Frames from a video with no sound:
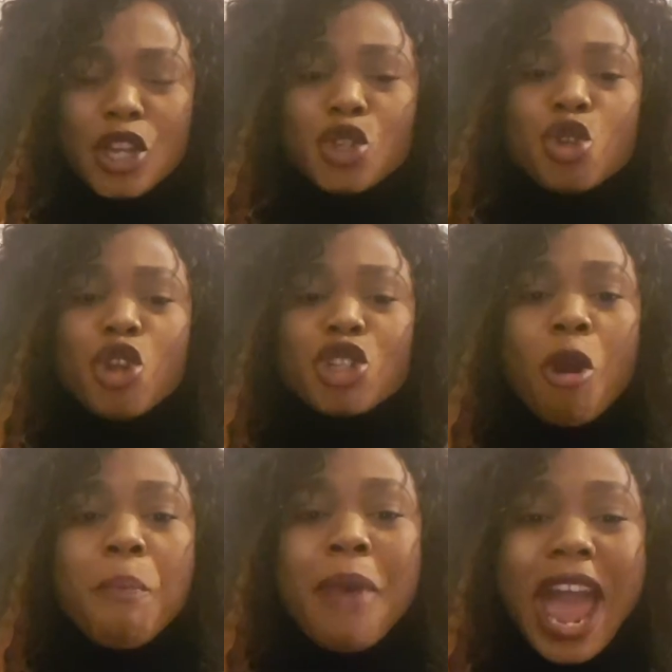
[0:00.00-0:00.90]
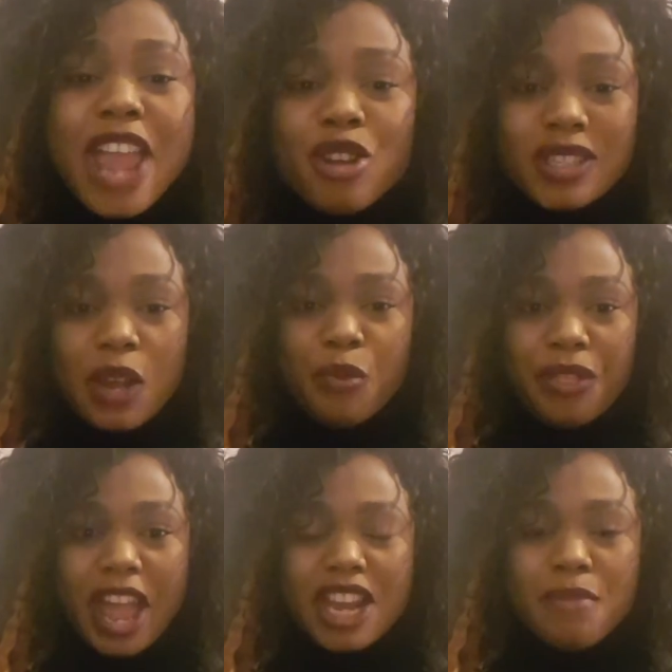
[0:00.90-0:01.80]
Do not compare yourself
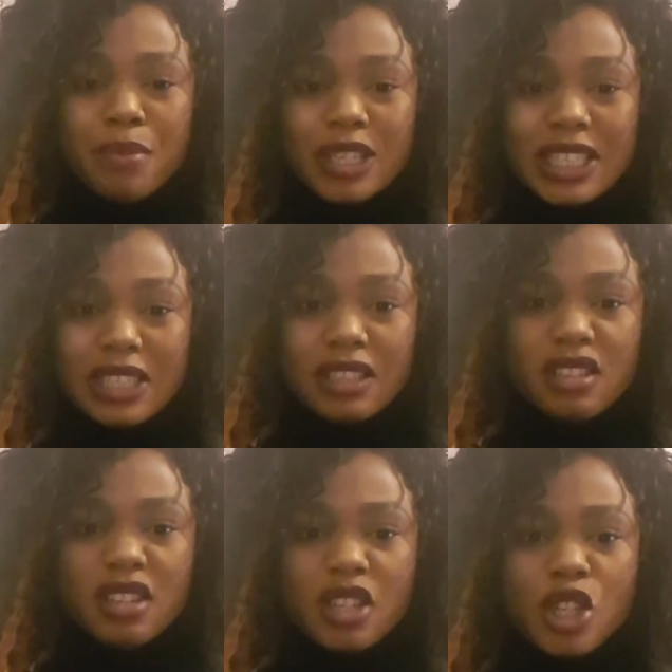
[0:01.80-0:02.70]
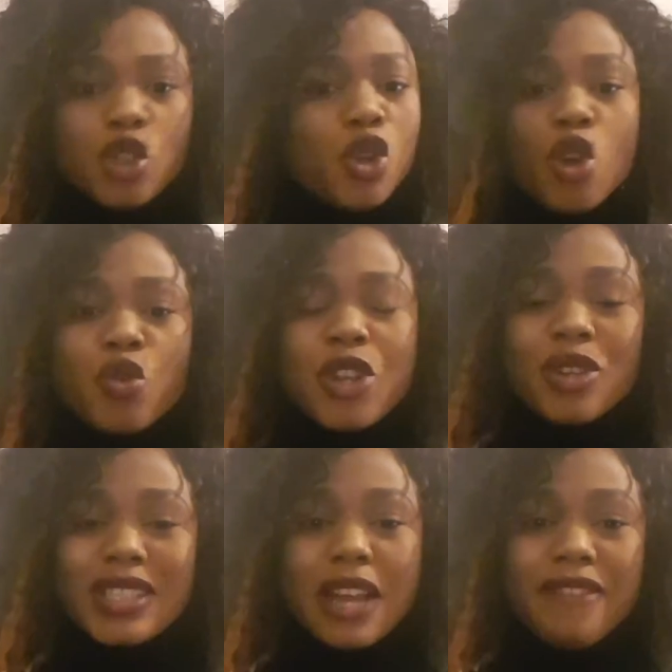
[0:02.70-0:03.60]
with anybody. You're not doing
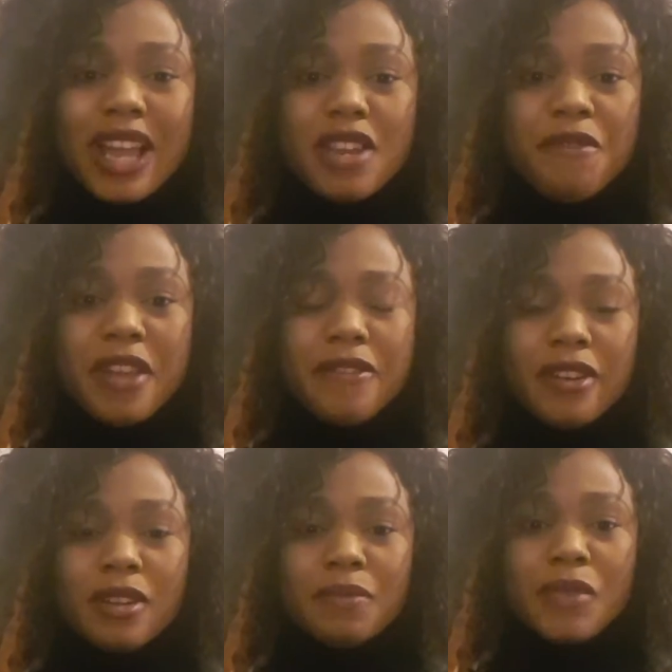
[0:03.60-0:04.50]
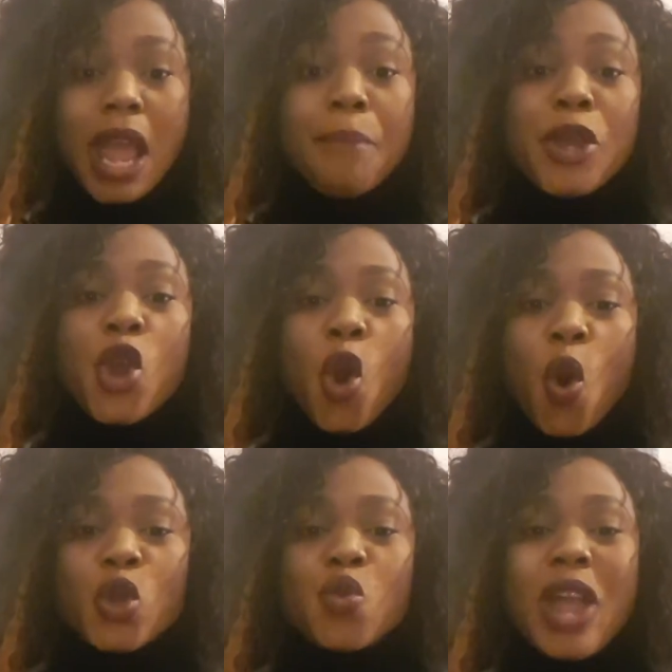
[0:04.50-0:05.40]
yourself any favor
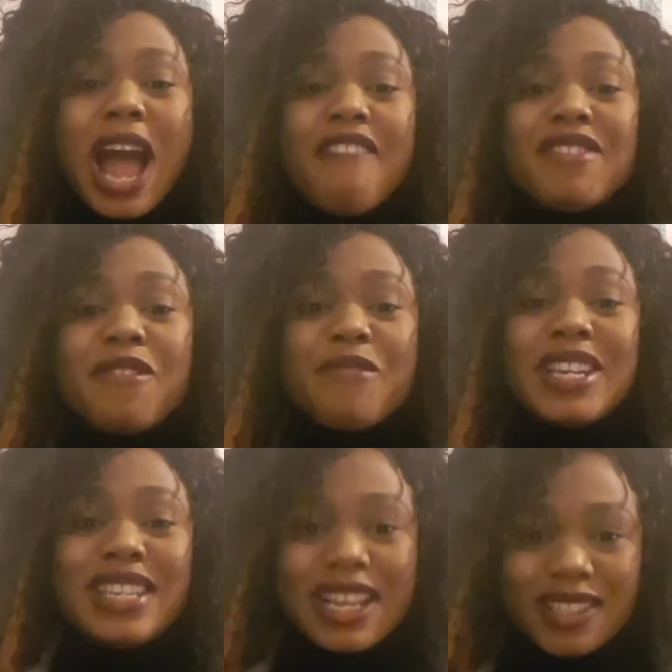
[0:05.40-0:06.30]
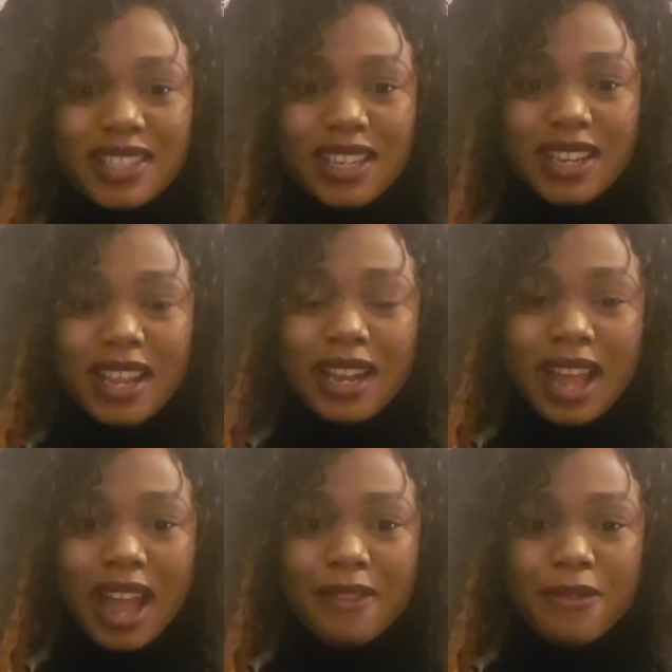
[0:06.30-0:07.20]
because we have different destiny in
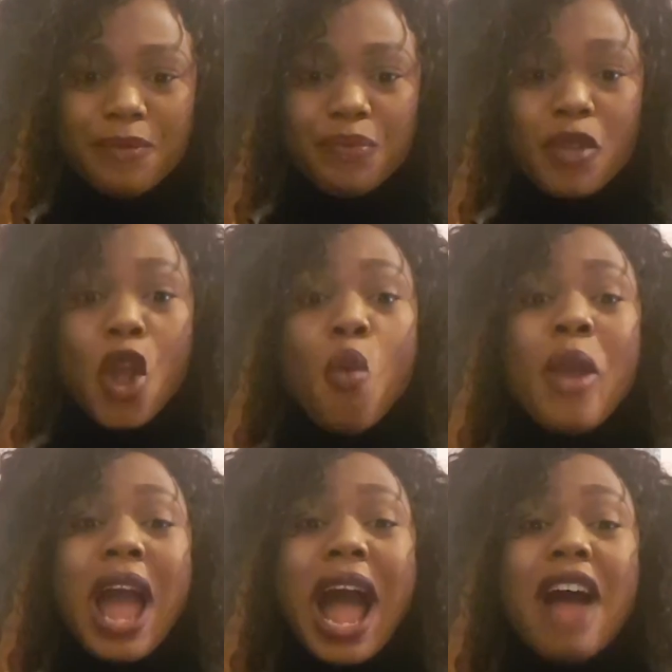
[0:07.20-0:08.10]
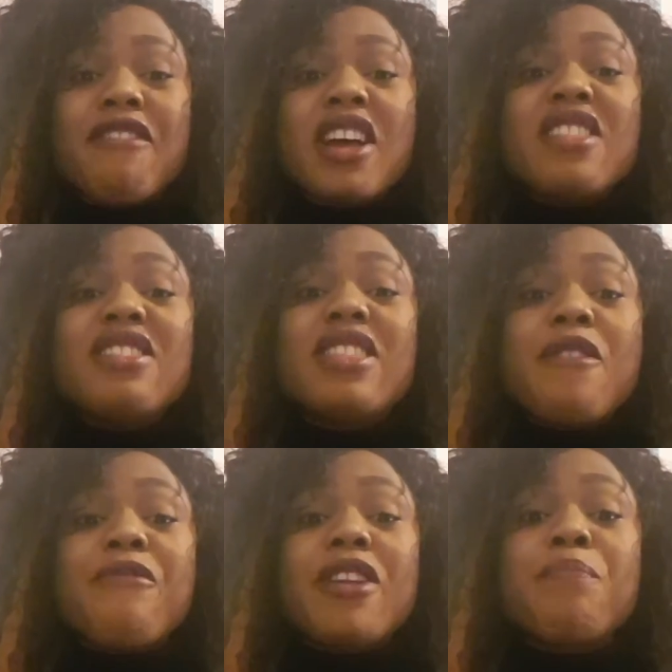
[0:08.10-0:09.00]
life. We have
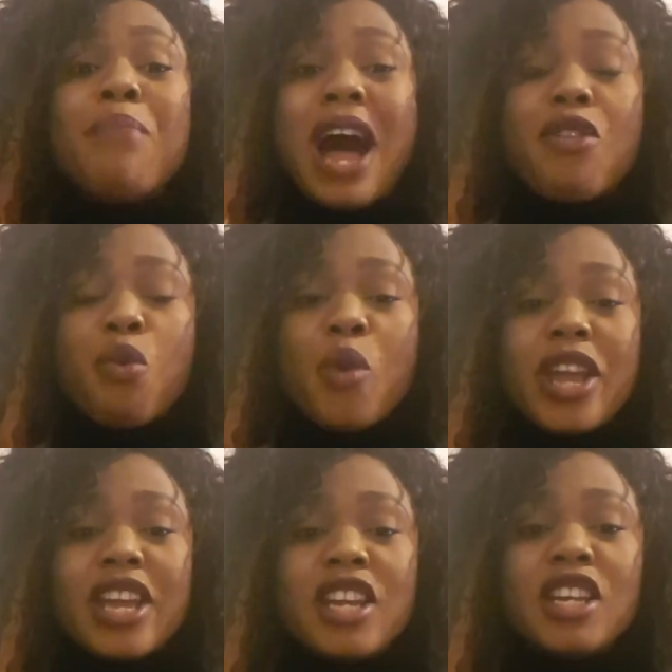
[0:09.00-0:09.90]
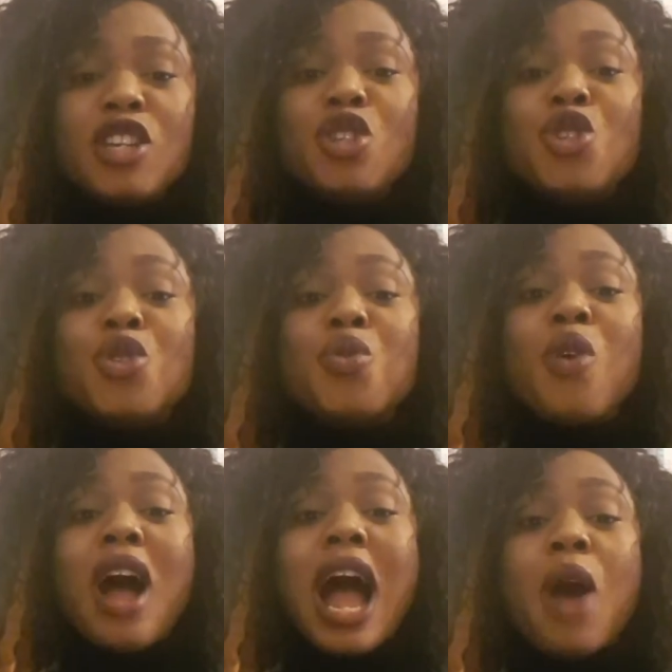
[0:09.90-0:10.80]
different pathway to
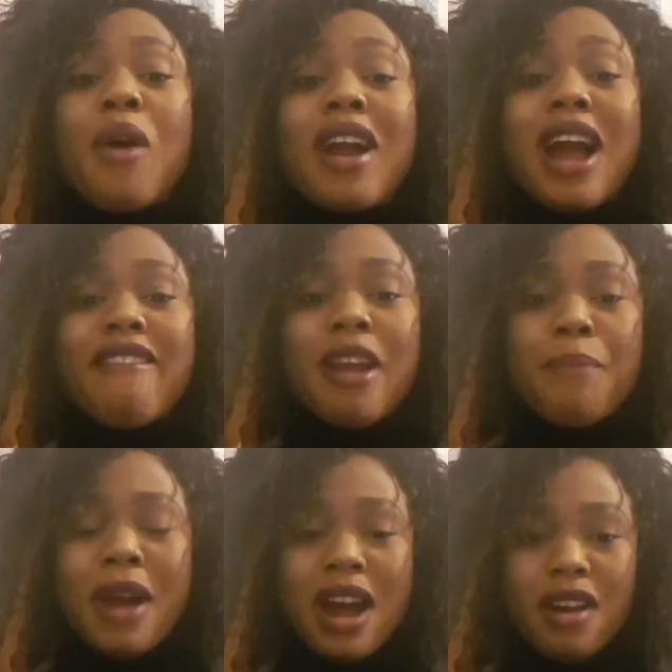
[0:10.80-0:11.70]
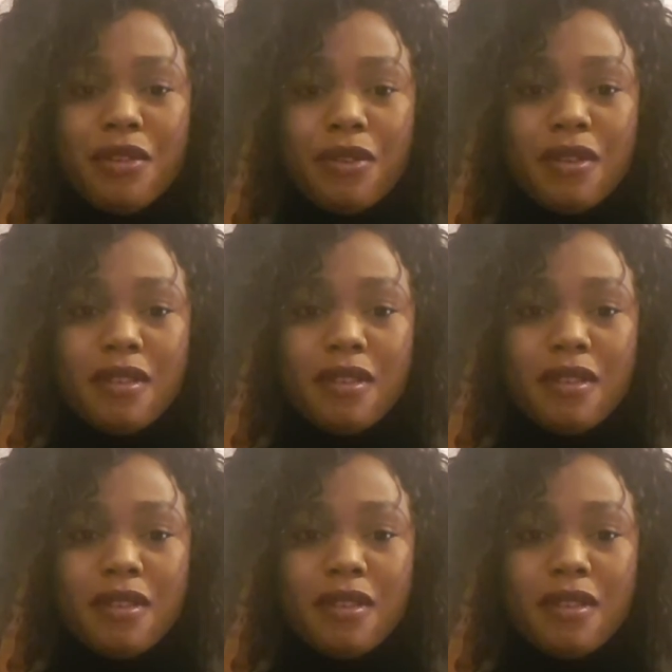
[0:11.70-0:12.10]
our career path.